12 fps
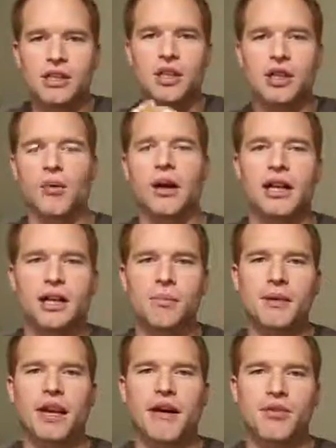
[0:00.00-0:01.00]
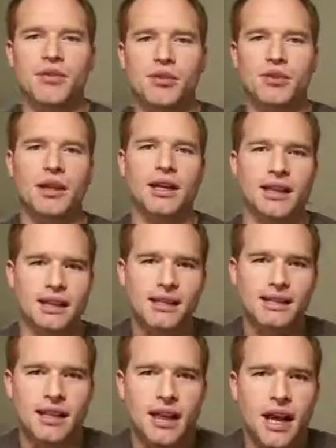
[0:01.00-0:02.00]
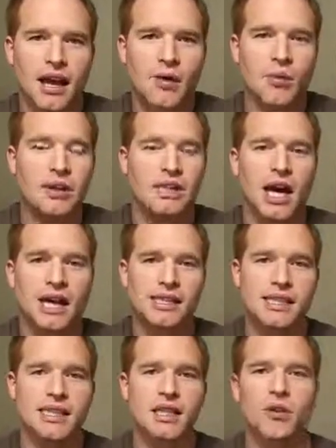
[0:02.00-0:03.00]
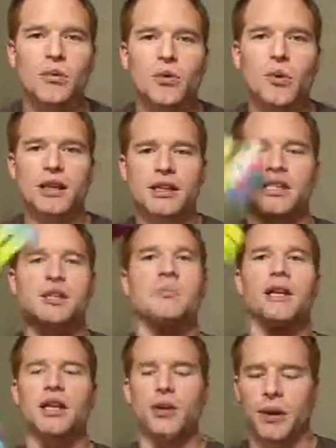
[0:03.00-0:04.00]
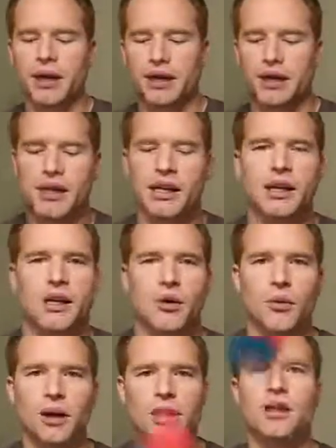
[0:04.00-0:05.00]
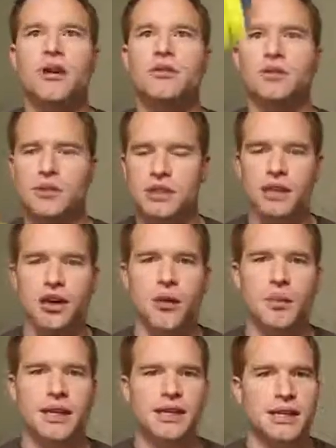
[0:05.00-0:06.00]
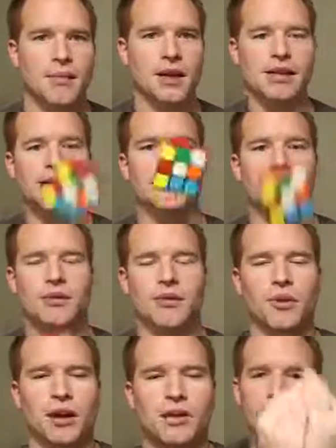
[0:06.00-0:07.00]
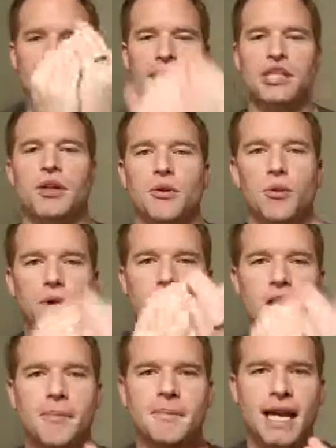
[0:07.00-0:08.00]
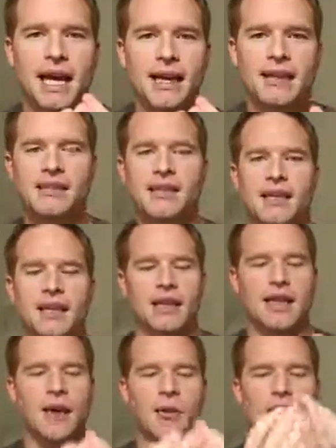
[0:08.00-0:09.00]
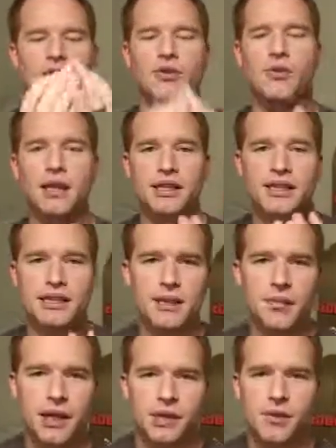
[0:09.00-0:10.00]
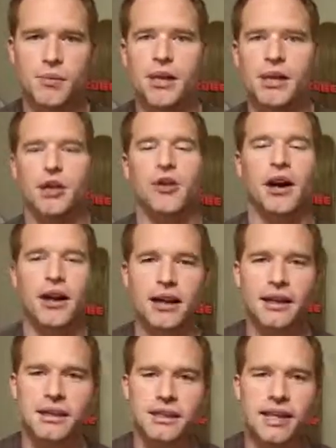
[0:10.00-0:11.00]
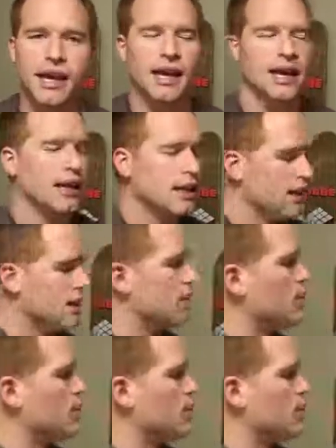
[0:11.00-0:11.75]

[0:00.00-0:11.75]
So you want to keep it covered sort of like this. When tossing the cube, you want it to spin quickly. You don't want it to go too slow because they might see what's going on. Catch it with cupped hands. That way you can see the puzzle, but your audience can't.